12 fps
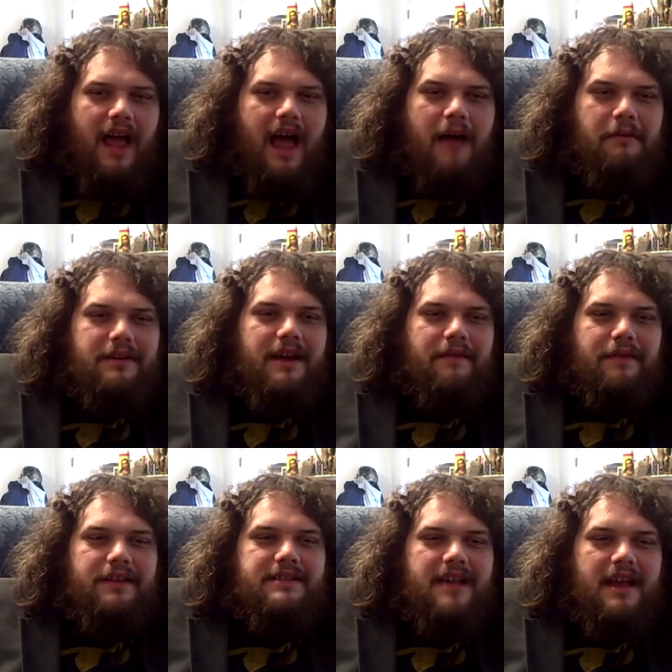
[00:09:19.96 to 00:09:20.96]
I would
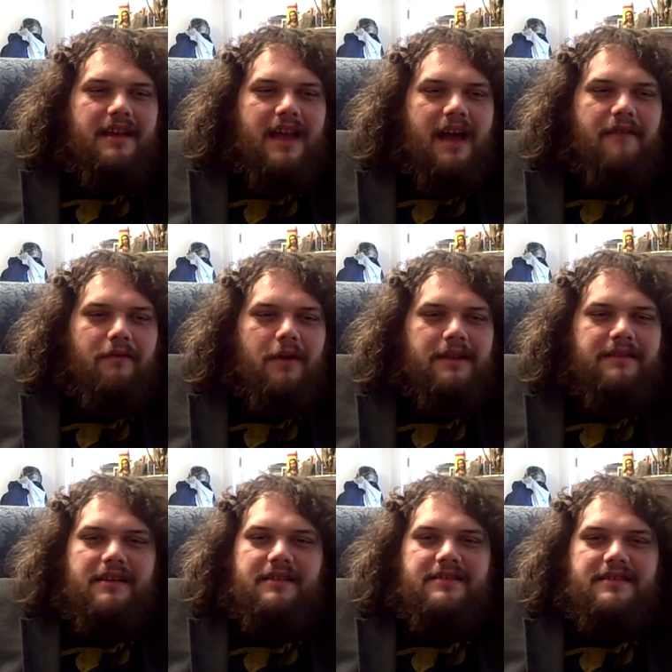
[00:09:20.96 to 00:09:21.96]
definitely say, yeah, rent
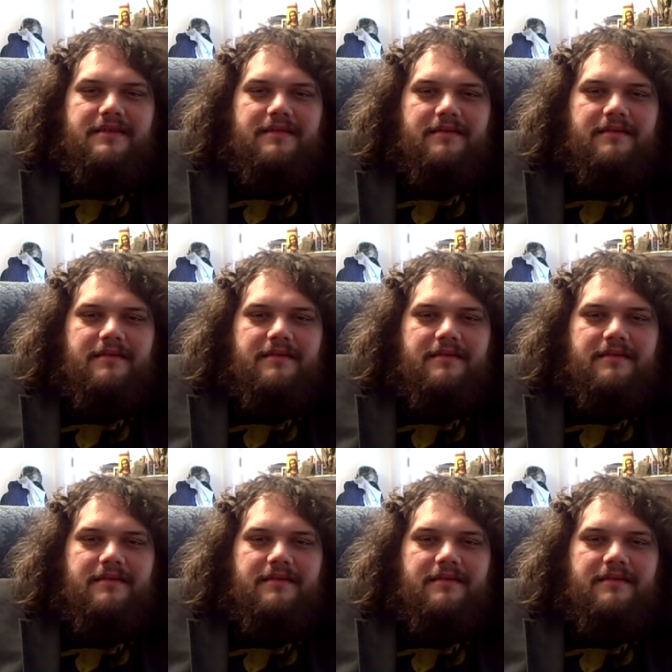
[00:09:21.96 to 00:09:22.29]
this.